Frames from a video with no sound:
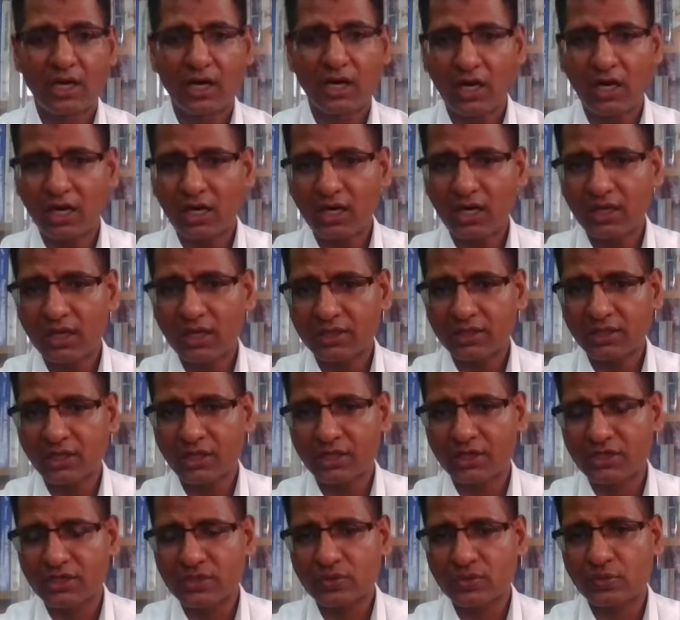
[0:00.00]
all other
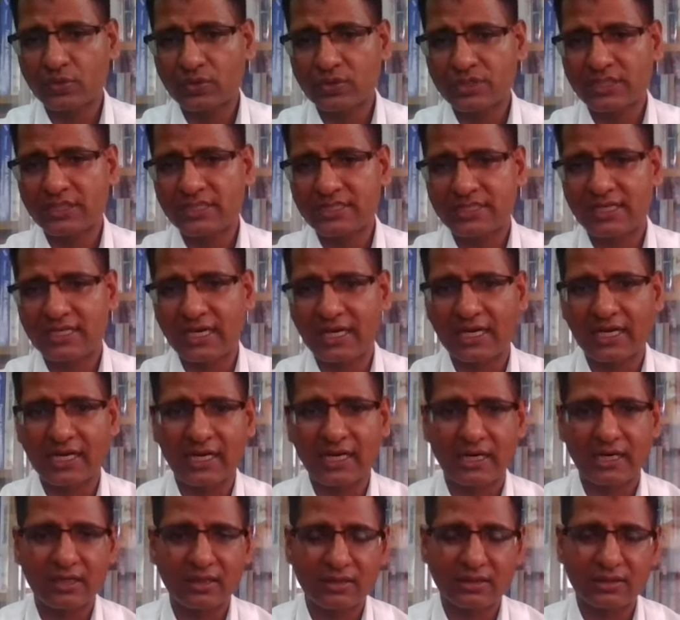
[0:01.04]
resources
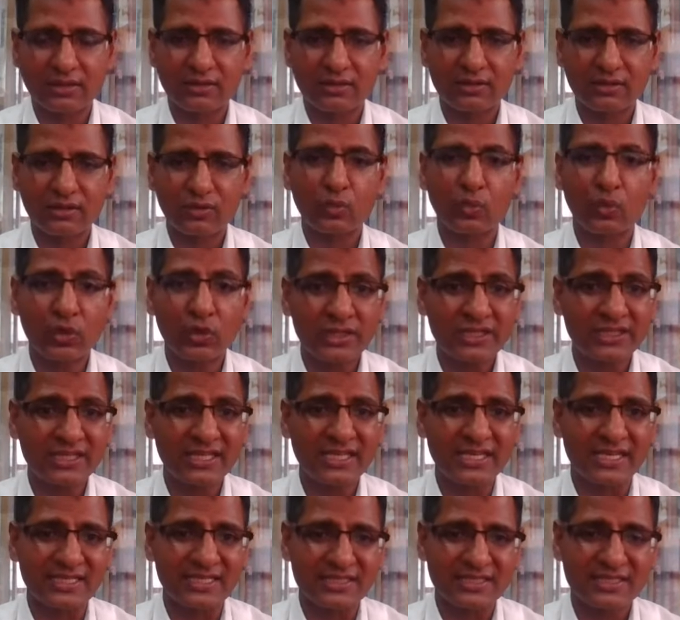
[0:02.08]
are
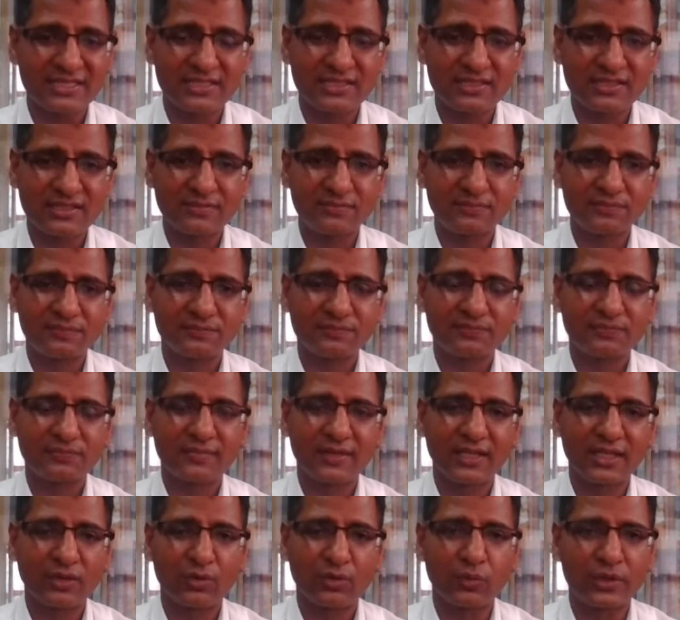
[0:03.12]
worthless
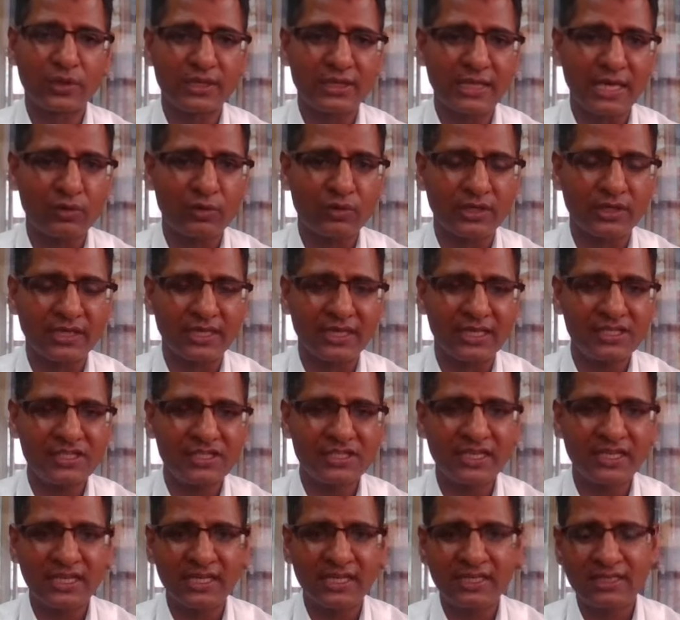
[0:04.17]
without
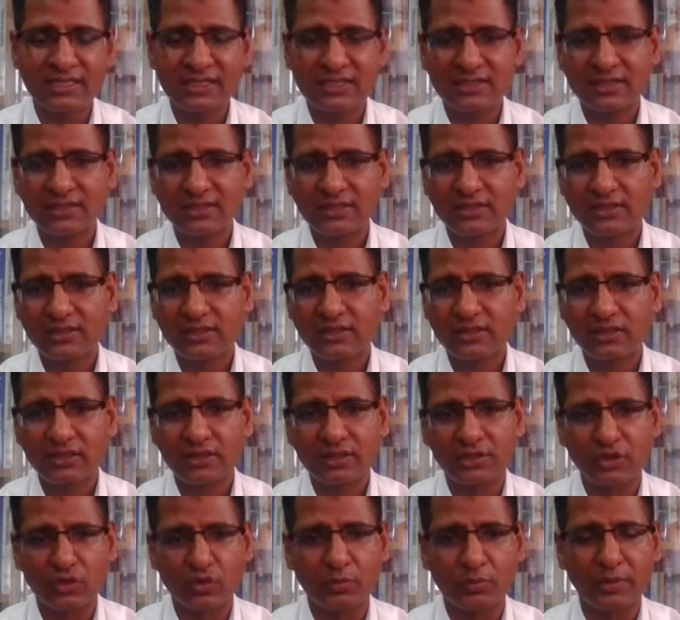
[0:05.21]
skilled
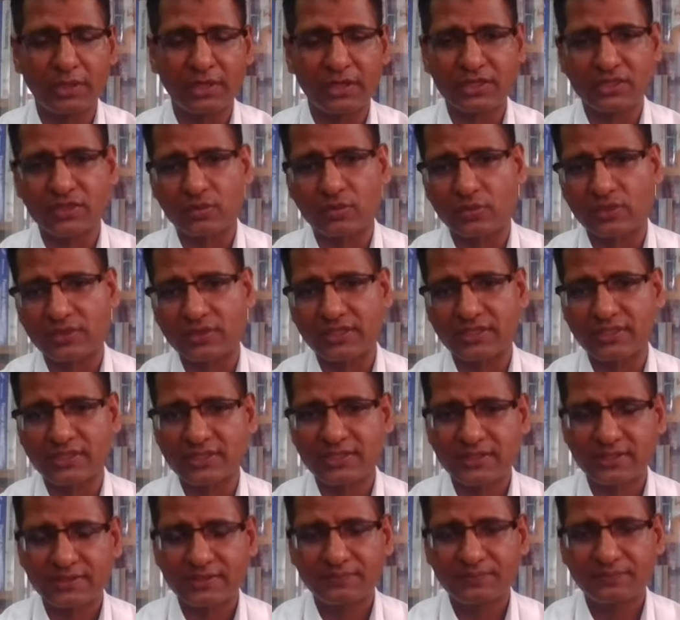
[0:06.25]
human
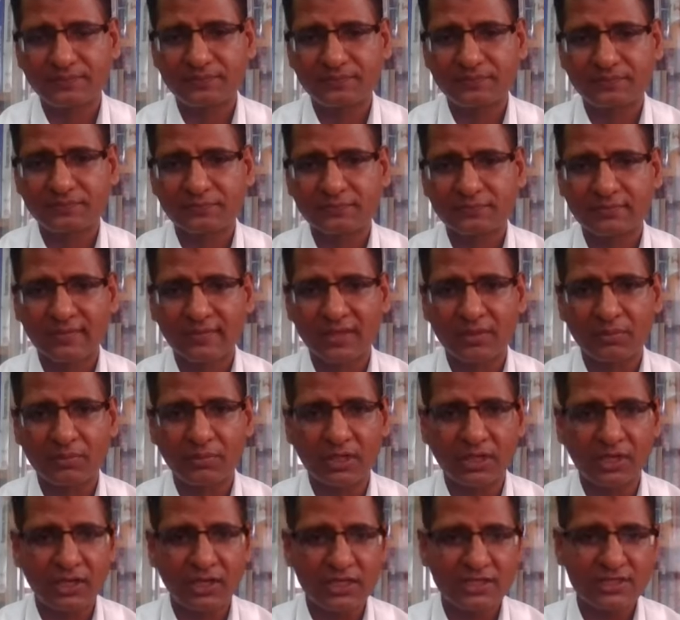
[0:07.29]
resources,
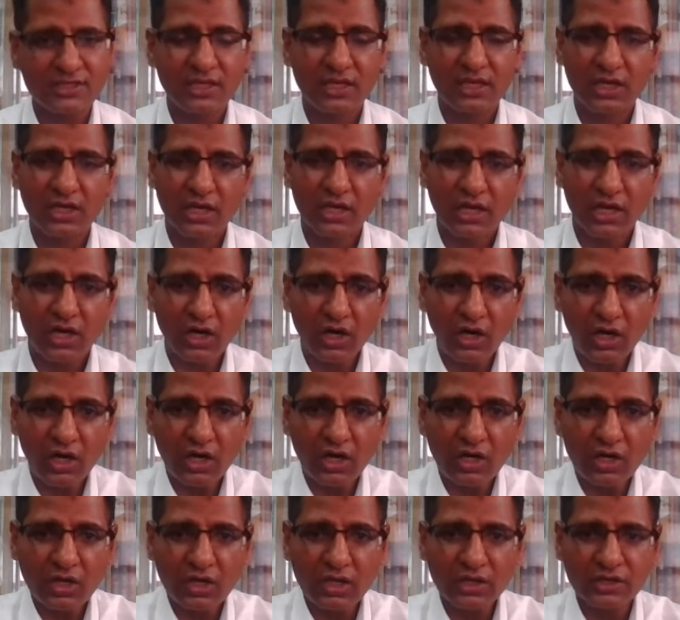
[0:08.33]
because
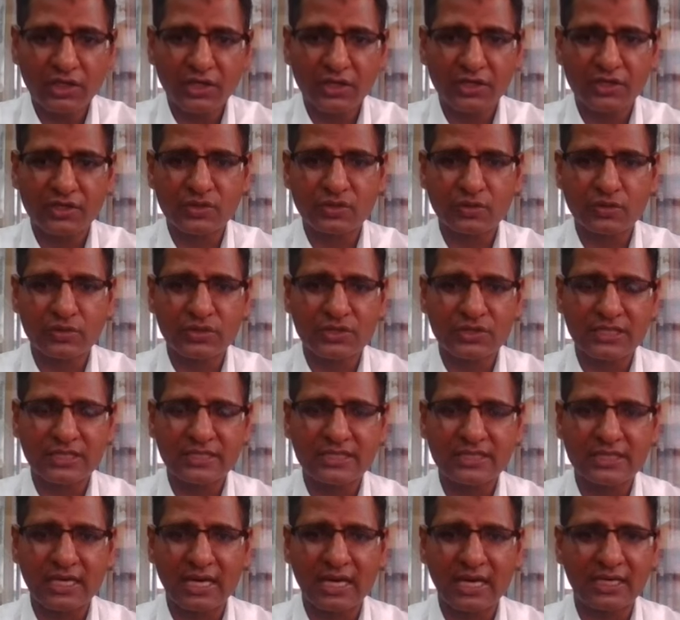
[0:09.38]
all other
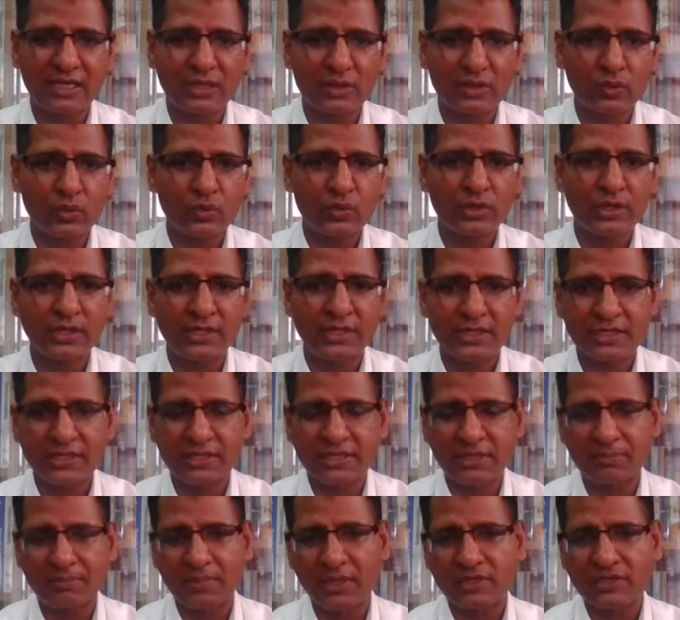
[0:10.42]
resources are totally
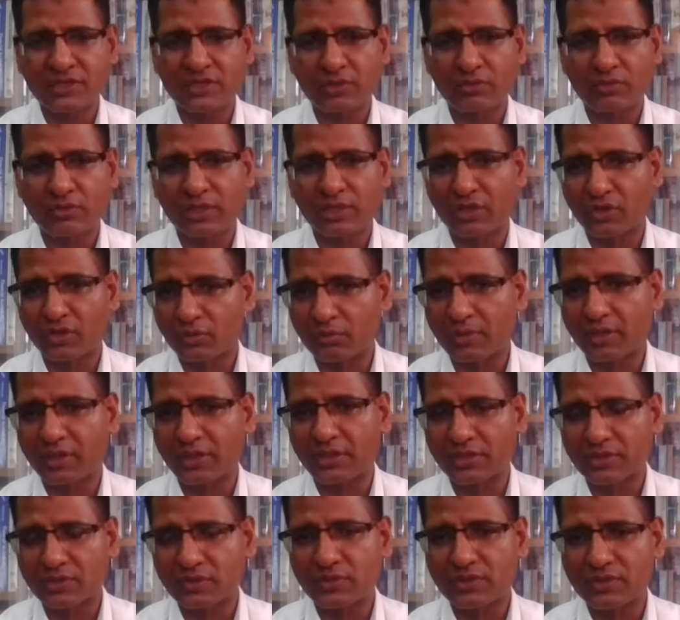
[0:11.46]
depends on the human
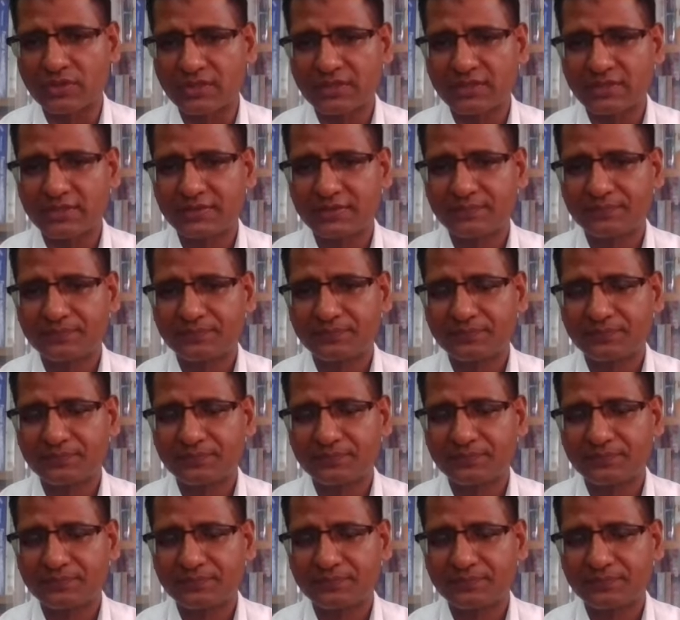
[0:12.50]
resources.